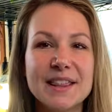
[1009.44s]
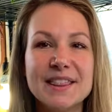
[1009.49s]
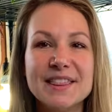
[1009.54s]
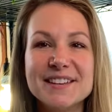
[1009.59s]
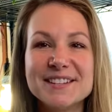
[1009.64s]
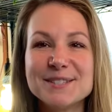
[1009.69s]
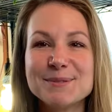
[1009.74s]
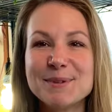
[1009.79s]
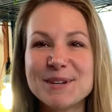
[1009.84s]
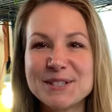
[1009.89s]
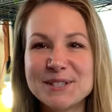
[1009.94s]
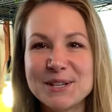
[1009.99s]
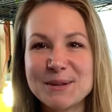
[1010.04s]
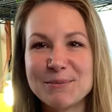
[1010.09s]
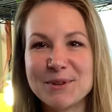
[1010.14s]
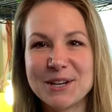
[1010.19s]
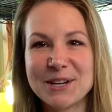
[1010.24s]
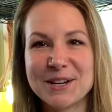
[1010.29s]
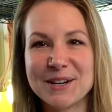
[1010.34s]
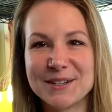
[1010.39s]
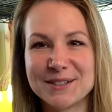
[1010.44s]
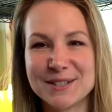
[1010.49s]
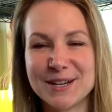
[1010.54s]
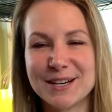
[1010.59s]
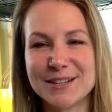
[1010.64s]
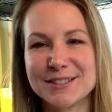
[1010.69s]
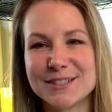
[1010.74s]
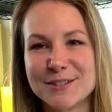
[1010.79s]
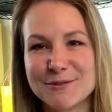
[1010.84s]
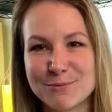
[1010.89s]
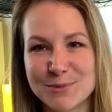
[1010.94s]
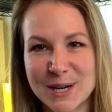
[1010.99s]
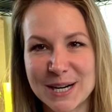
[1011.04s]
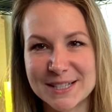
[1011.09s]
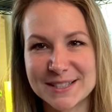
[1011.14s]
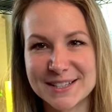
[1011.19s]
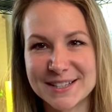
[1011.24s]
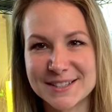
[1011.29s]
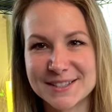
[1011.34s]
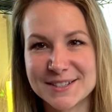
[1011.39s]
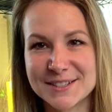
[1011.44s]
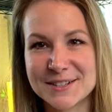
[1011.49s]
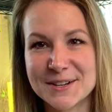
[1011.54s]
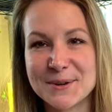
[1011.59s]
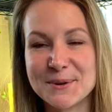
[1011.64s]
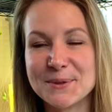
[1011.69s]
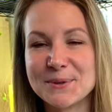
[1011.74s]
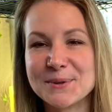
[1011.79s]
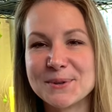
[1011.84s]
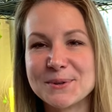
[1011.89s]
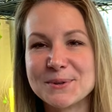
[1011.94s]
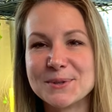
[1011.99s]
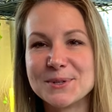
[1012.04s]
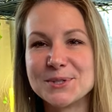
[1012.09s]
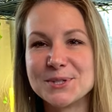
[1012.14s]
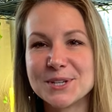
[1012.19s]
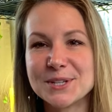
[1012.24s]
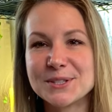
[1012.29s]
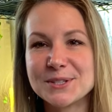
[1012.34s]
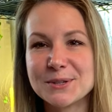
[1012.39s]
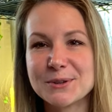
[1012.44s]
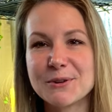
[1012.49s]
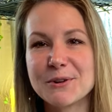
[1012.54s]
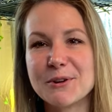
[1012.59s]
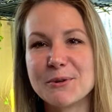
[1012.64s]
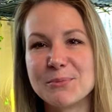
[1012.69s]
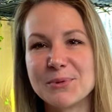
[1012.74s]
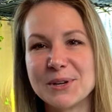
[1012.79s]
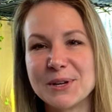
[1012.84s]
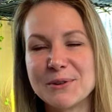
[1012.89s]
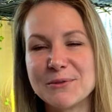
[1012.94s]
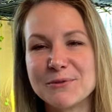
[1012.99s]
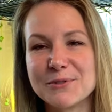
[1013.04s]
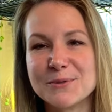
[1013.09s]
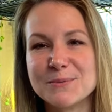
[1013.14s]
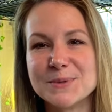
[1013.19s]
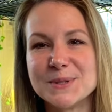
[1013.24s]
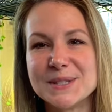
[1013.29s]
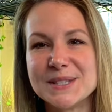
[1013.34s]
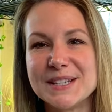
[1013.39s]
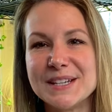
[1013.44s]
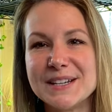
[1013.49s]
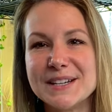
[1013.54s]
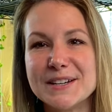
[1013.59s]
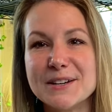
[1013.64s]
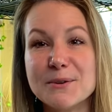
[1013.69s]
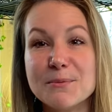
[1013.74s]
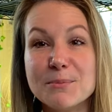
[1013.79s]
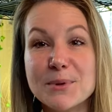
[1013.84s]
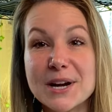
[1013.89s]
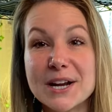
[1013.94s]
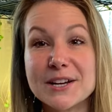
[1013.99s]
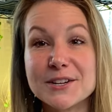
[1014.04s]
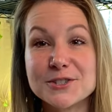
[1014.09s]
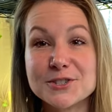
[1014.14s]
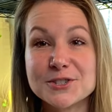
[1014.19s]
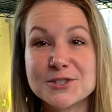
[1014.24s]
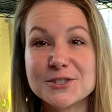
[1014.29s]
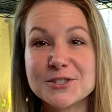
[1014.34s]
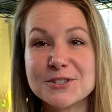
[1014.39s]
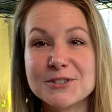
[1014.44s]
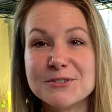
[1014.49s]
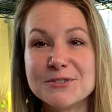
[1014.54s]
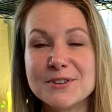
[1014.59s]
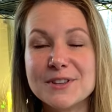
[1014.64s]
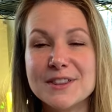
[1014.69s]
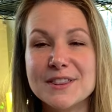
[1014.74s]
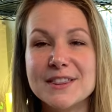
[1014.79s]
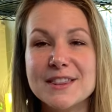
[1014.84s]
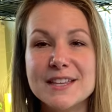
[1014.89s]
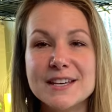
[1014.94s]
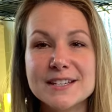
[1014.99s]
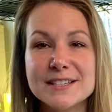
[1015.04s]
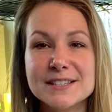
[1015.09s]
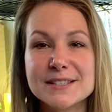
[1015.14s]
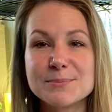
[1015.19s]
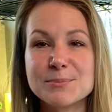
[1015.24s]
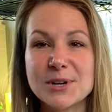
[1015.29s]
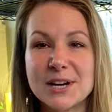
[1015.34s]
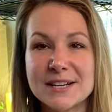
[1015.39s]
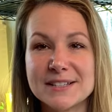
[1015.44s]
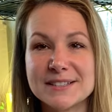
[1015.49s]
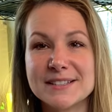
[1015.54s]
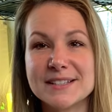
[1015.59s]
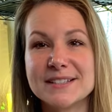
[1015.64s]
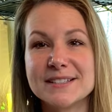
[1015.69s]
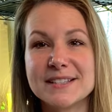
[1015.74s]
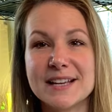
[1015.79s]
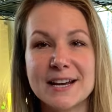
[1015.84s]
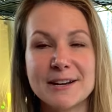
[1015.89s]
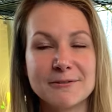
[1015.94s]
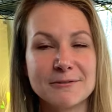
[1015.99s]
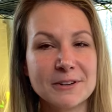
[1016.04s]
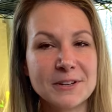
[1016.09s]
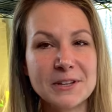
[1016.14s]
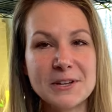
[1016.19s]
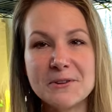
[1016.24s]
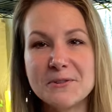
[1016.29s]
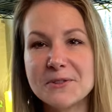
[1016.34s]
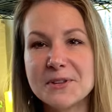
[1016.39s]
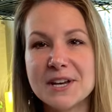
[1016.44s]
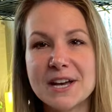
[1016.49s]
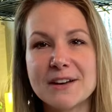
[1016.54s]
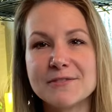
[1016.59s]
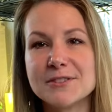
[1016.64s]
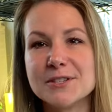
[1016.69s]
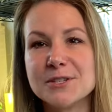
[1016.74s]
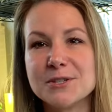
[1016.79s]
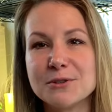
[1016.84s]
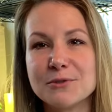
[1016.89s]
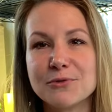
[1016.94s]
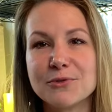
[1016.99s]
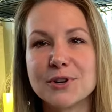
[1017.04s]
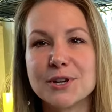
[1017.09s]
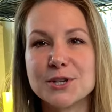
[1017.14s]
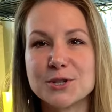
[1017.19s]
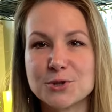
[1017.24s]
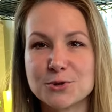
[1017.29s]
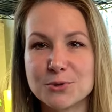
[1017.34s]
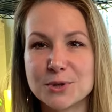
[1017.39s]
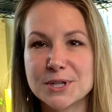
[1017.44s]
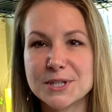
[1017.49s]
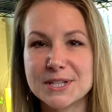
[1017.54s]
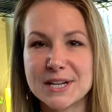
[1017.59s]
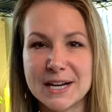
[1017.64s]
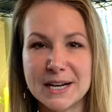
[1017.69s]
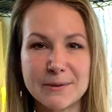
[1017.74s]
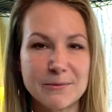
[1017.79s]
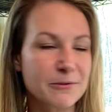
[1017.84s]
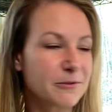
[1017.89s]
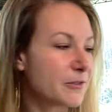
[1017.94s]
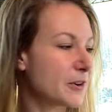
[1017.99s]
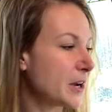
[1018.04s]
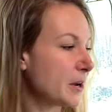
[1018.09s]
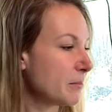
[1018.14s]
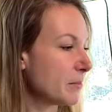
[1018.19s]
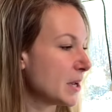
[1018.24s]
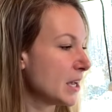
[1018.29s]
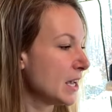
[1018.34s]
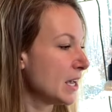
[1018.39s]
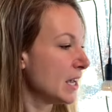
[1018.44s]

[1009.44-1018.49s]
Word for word: This may seem like an exhaustive process to go through just to grow a plant from seed, but I assure you this process I really only have to do for a short time frame.